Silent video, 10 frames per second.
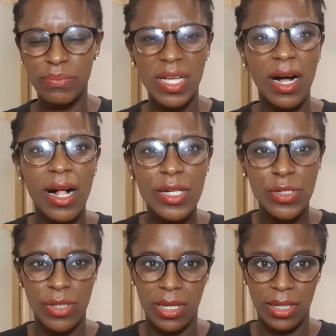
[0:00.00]

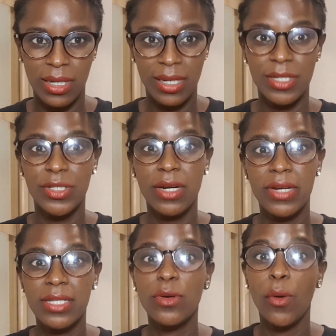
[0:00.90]
ultra
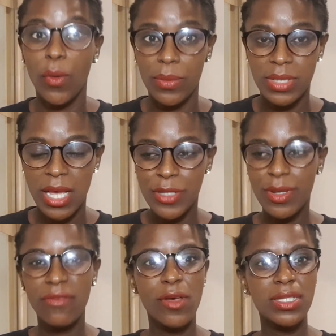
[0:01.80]
luxurious homes. So
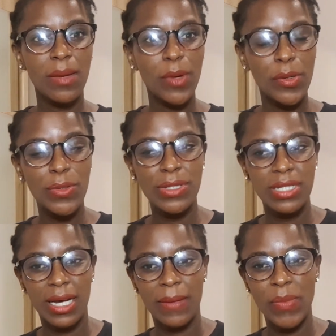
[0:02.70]
if you're someone who's
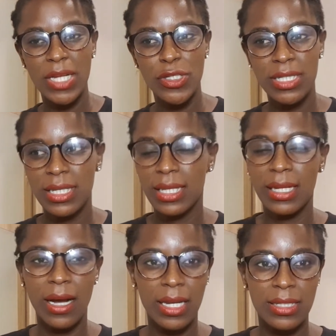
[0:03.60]
interested in
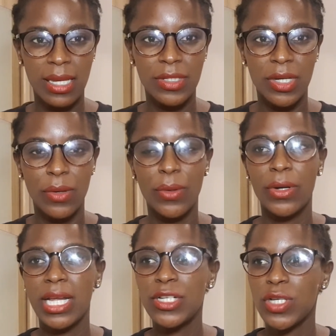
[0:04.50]
architecture or
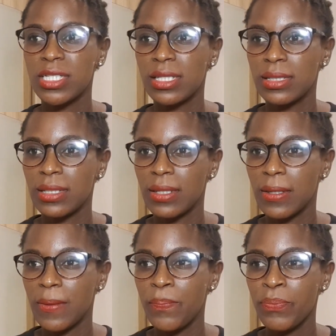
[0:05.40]
interested
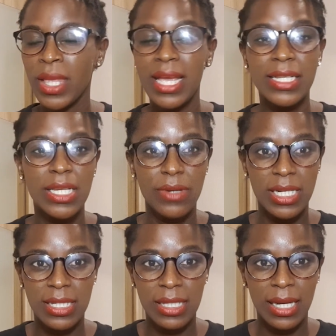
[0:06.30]
in interior
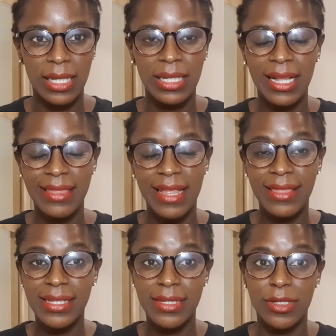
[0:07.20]
design, then
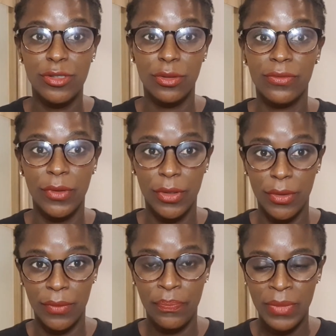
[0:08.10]
this is a show for
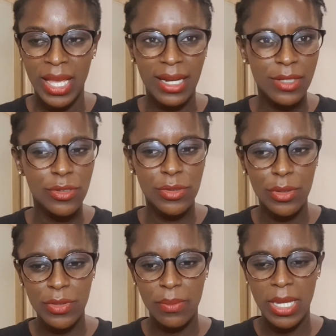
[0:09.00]
you. And I should
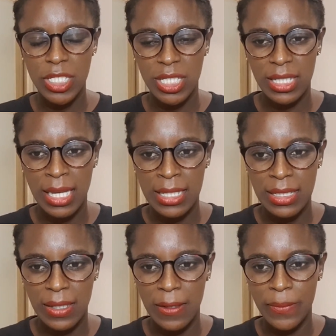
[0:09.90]
also mention that
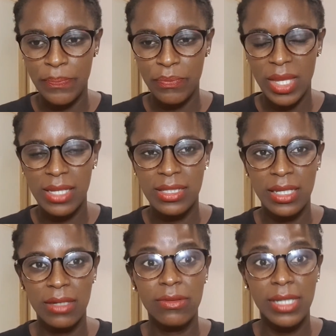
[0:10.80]
it's
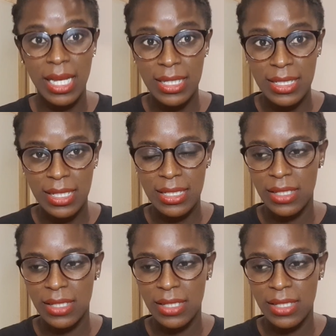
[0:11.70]
a reality